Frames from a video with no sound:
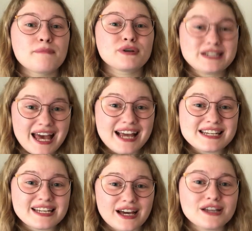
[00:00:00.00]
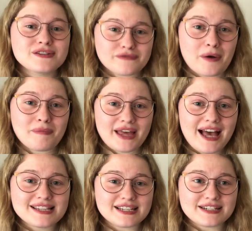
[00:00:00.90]
protecting us from the
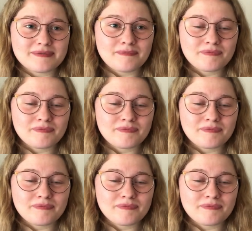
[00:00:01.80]
acid.